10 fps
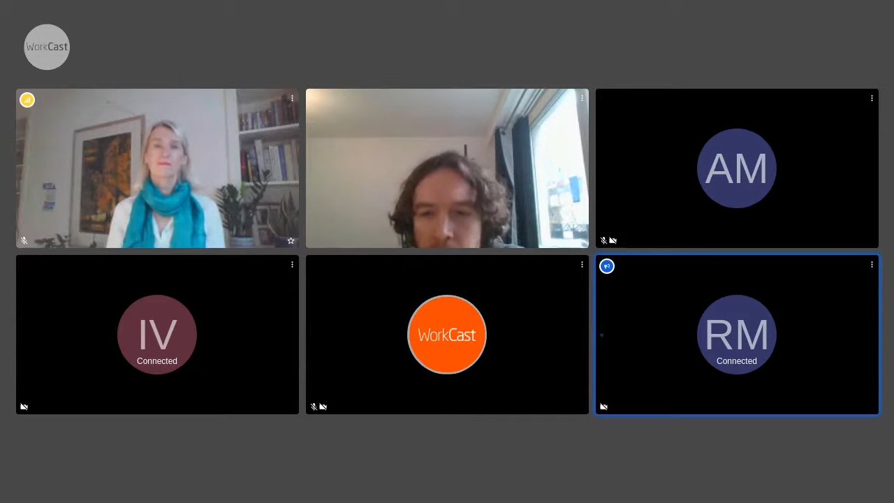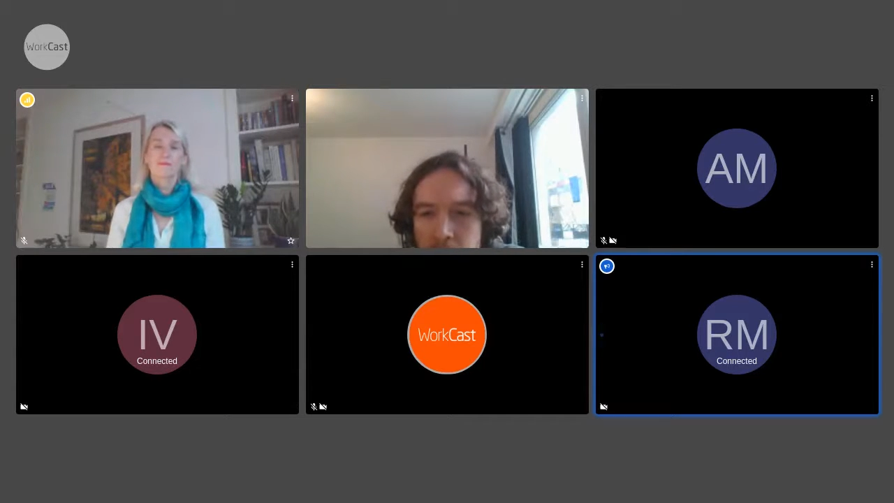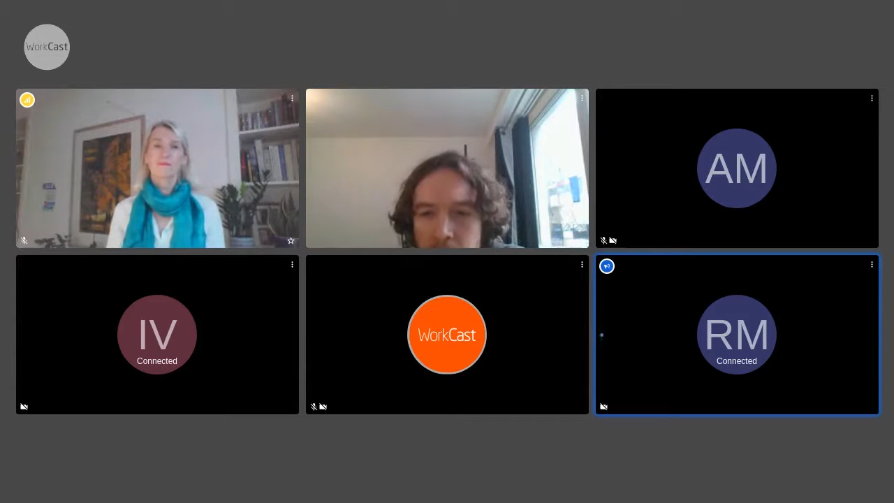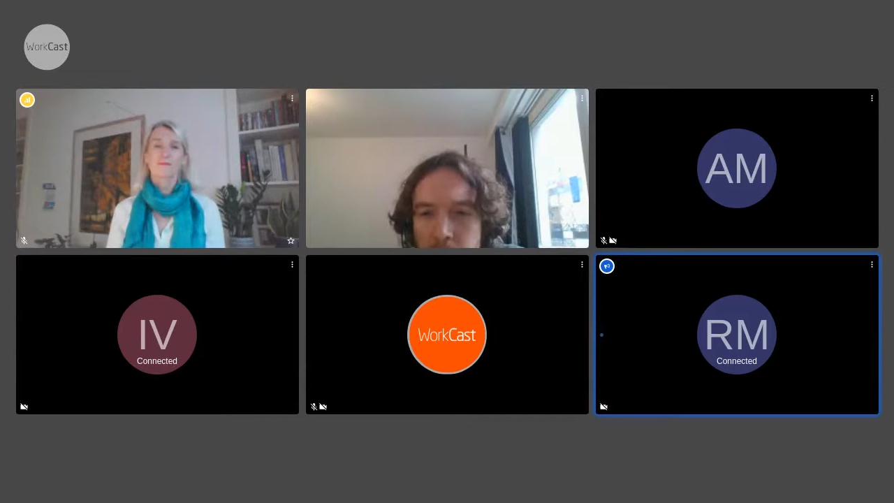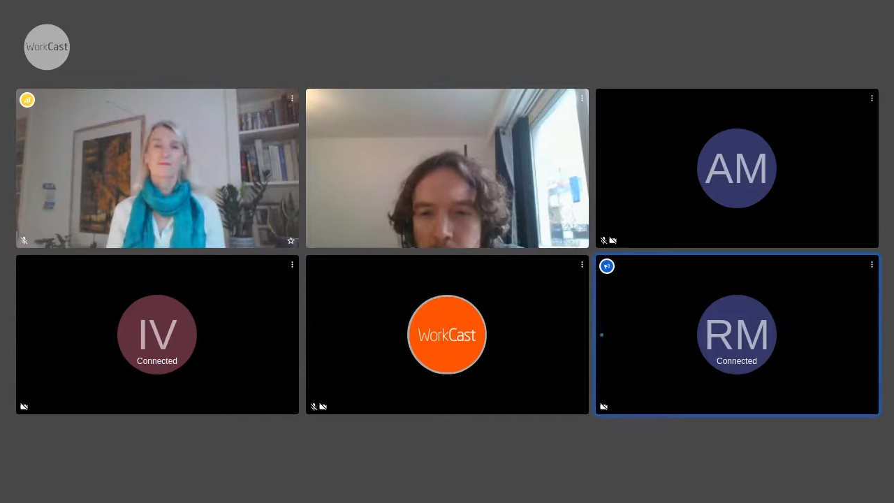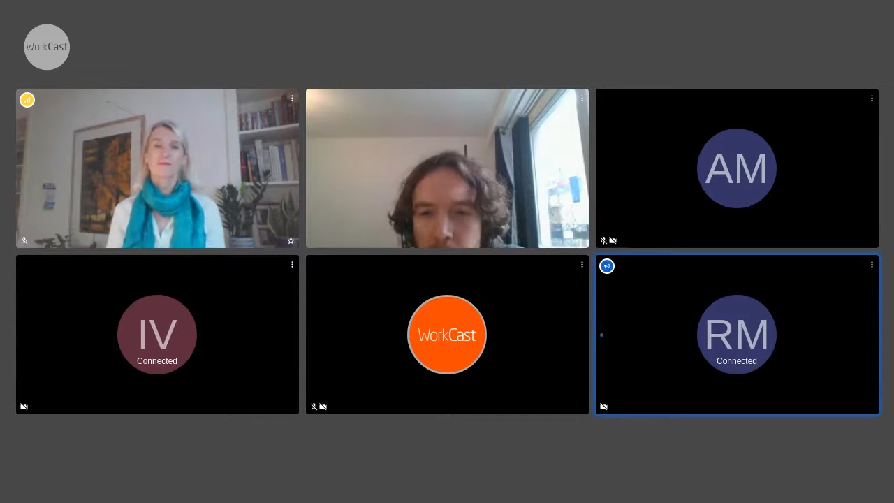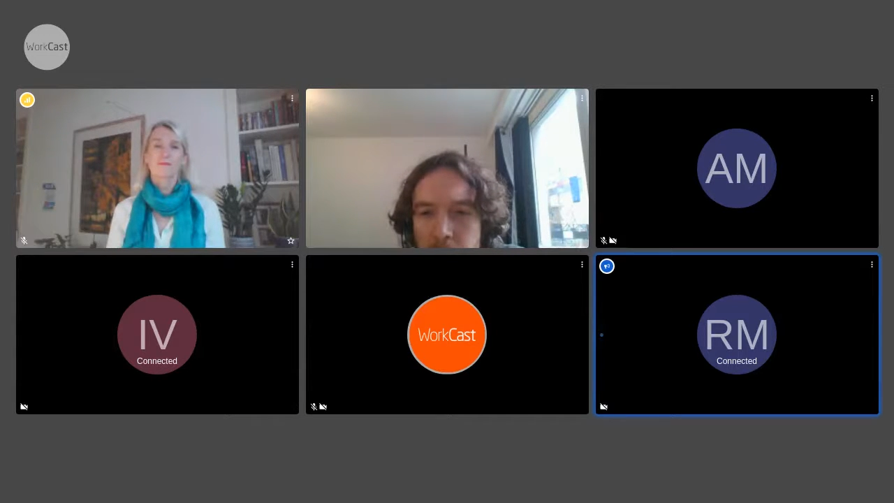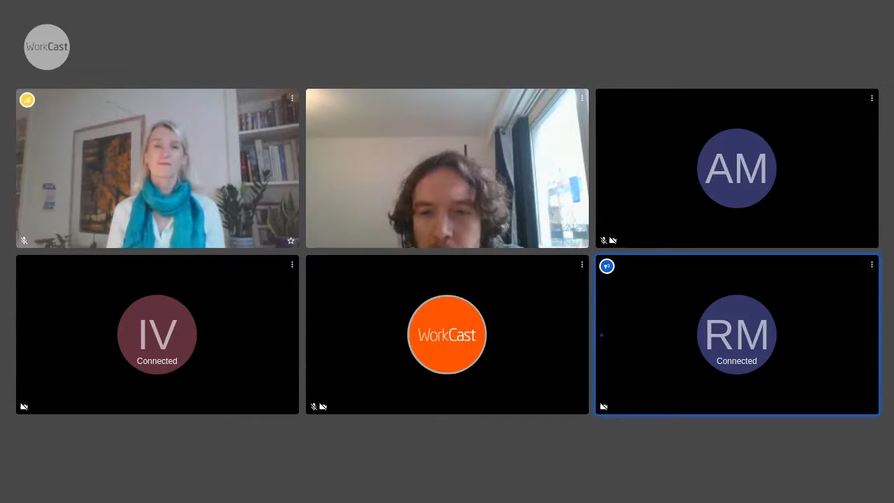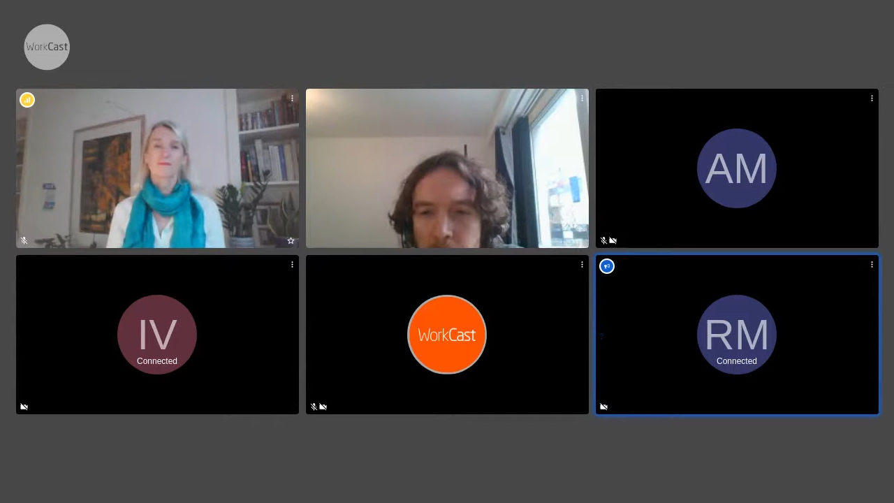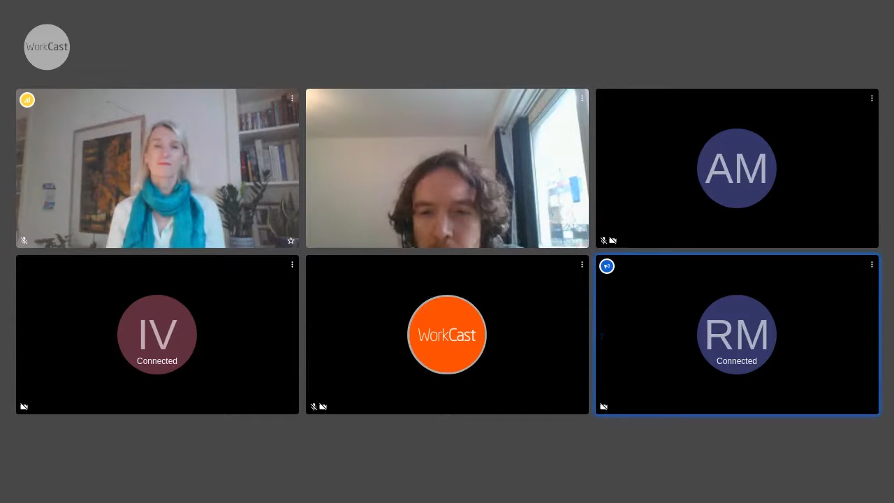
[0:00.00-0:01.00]
everyone
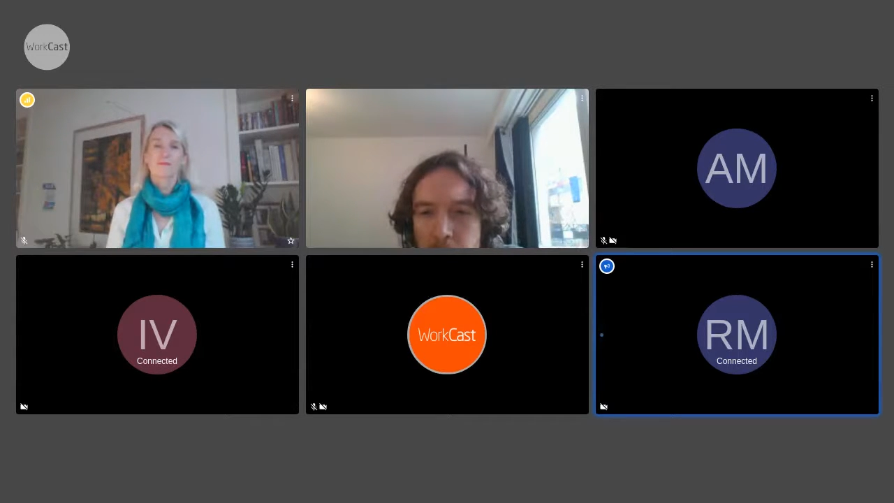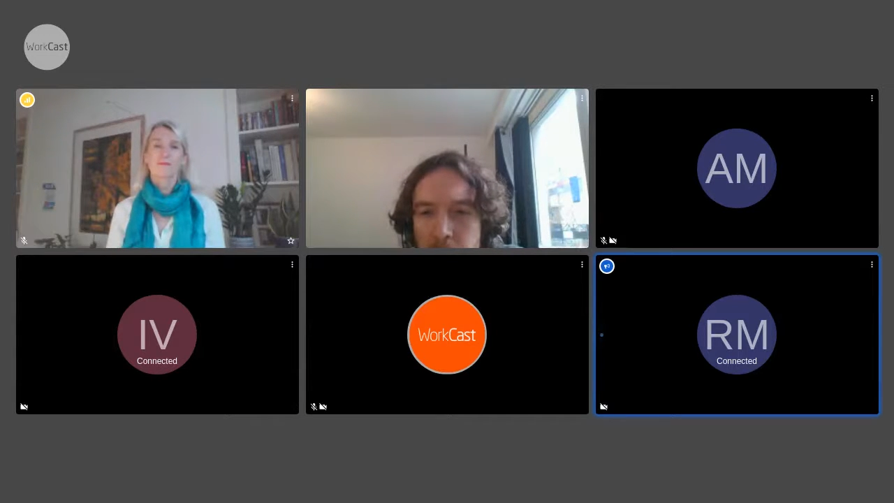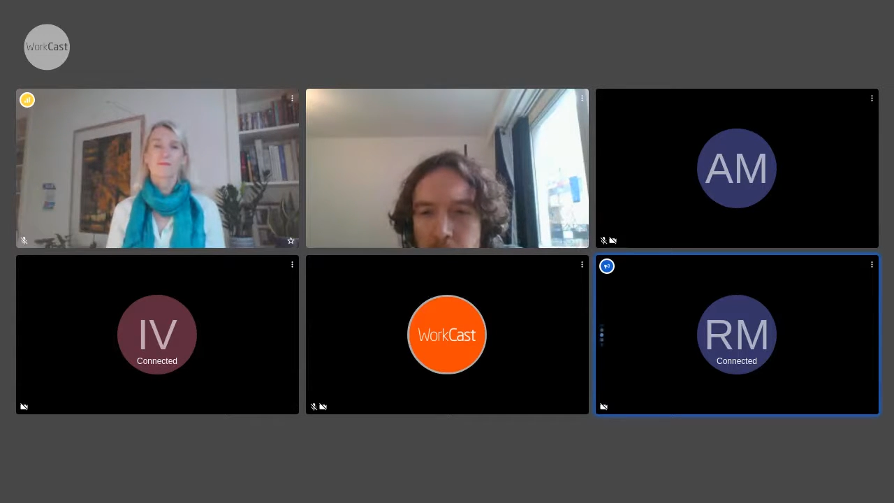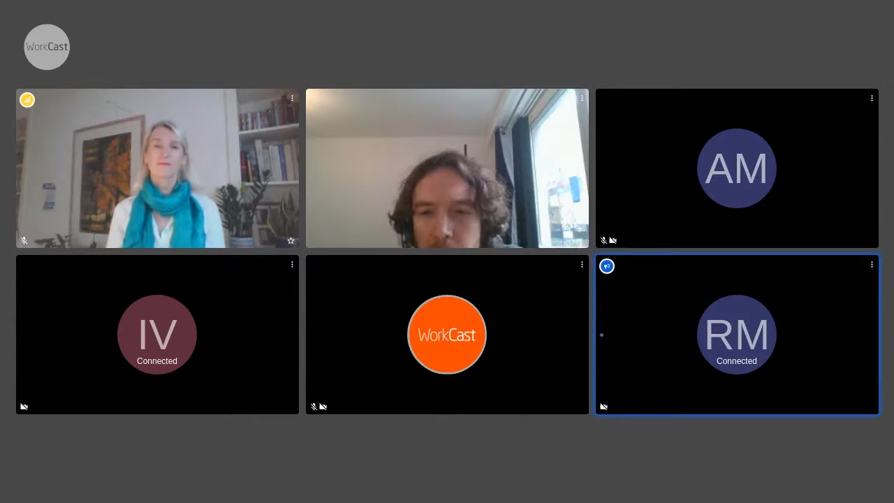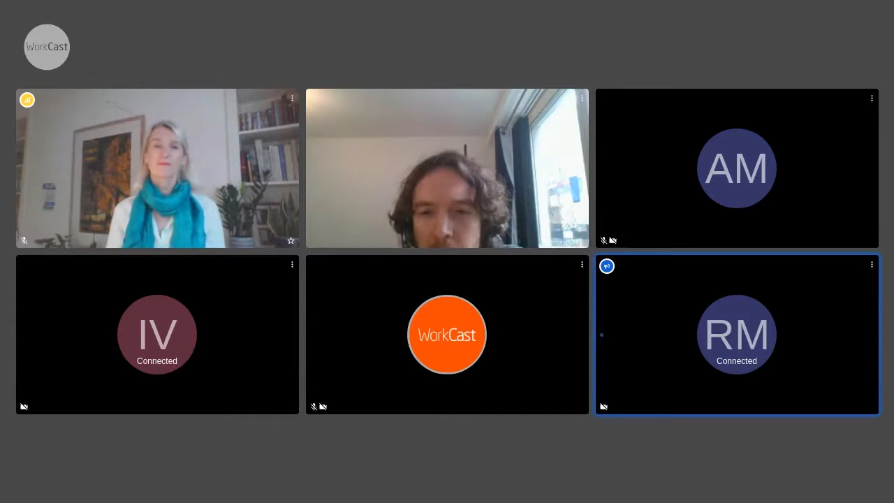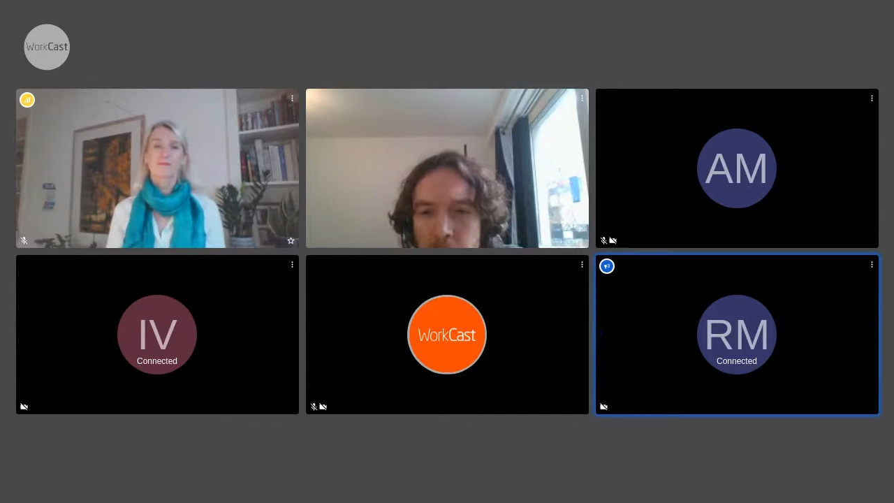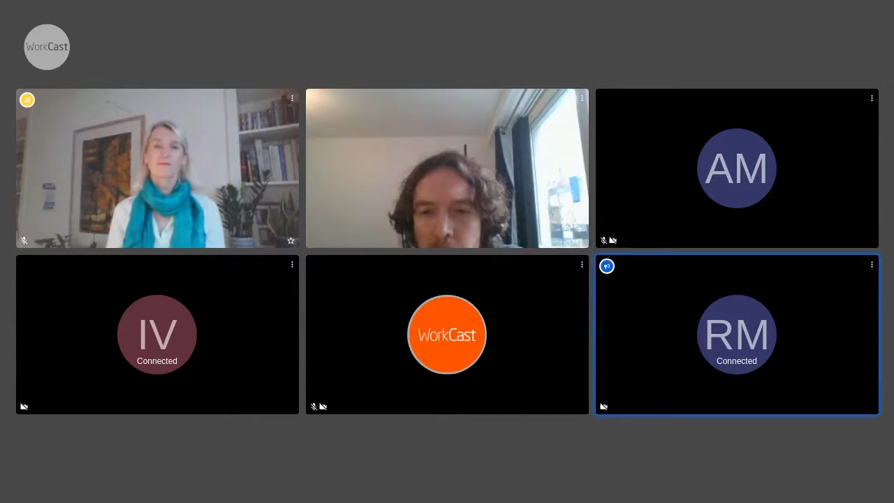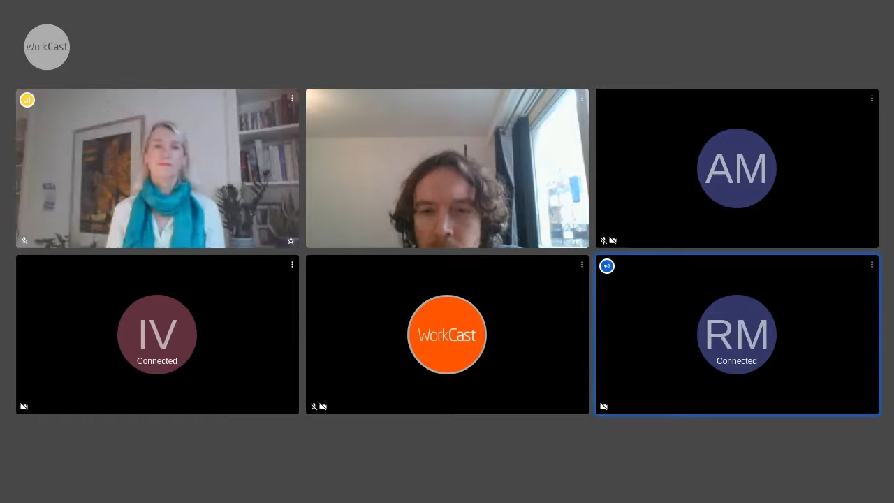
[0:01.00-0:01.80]
involved.